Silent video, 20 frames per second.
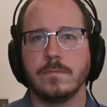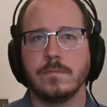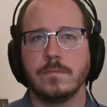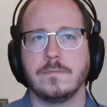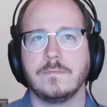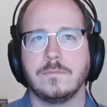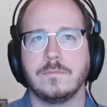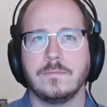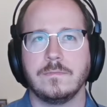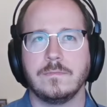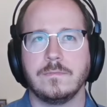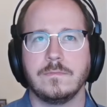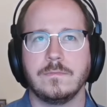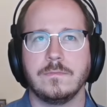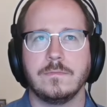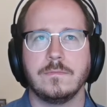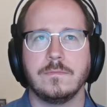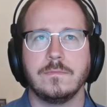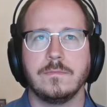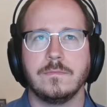
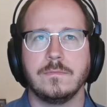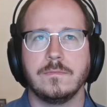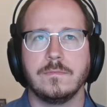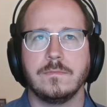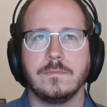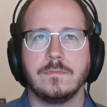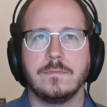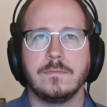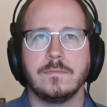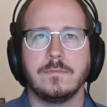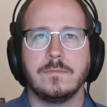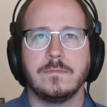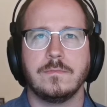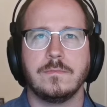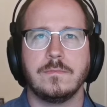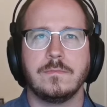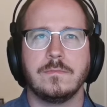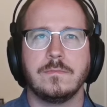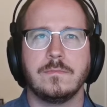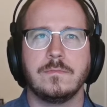
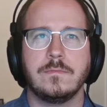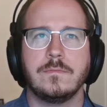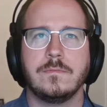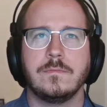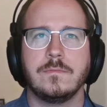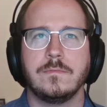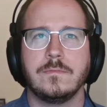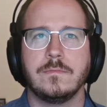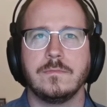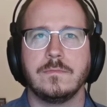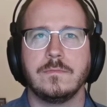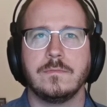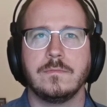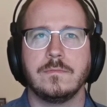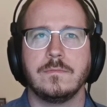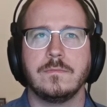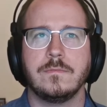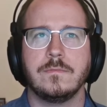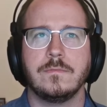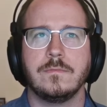
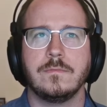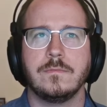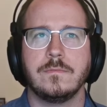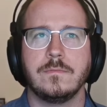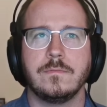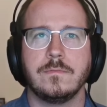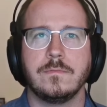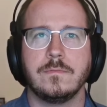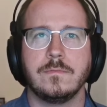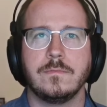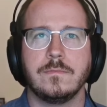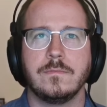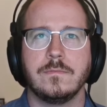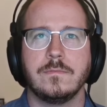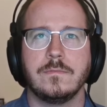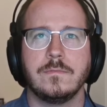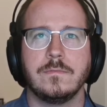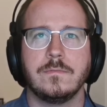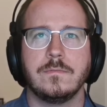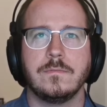
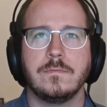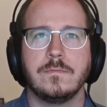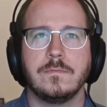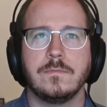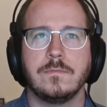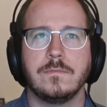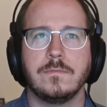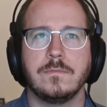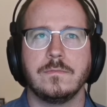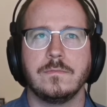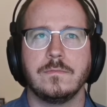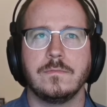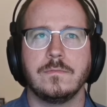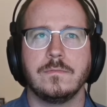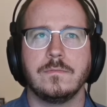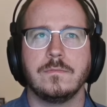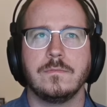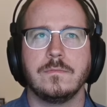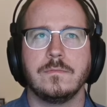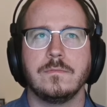
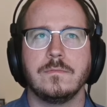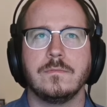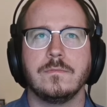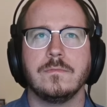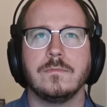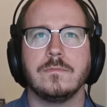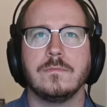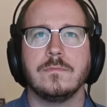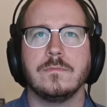(silent)